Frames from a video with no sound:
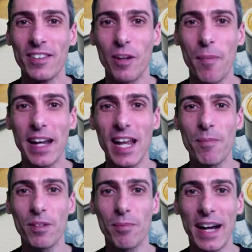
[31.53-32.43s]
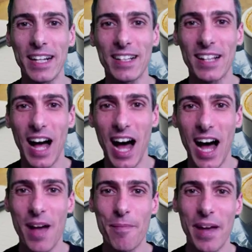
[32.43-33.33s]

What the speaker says: So my name is Michael. I'm